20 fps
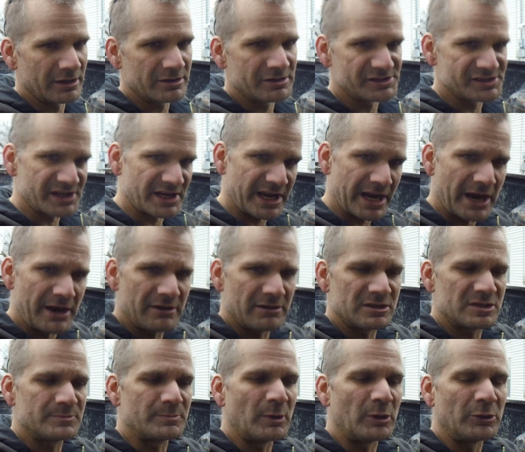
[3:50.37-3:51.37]
because a
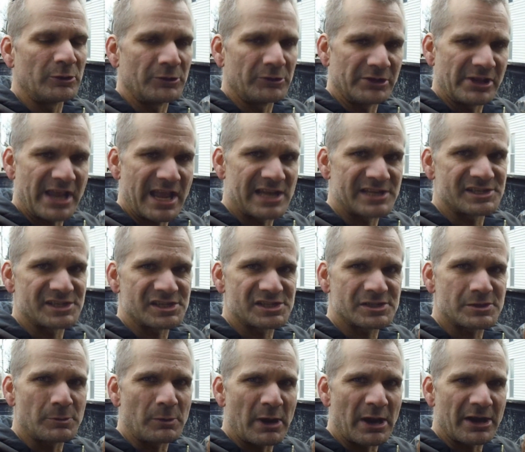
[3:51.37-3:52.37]
carriage bolt only has a
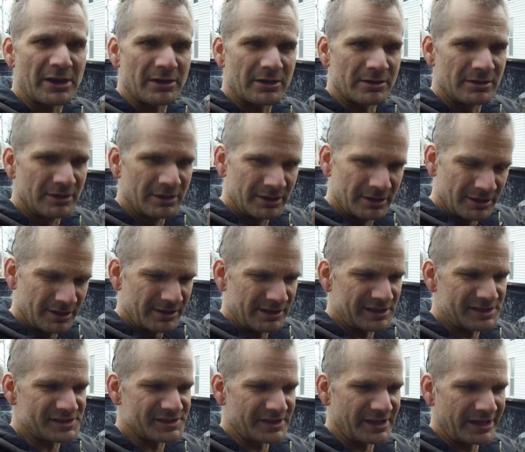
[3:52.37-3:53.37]
square
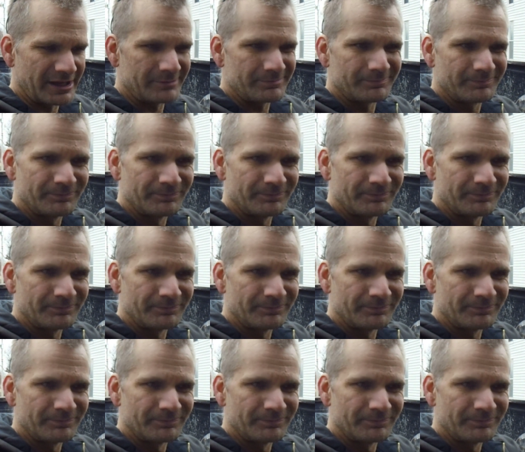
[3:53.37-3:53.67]
that's like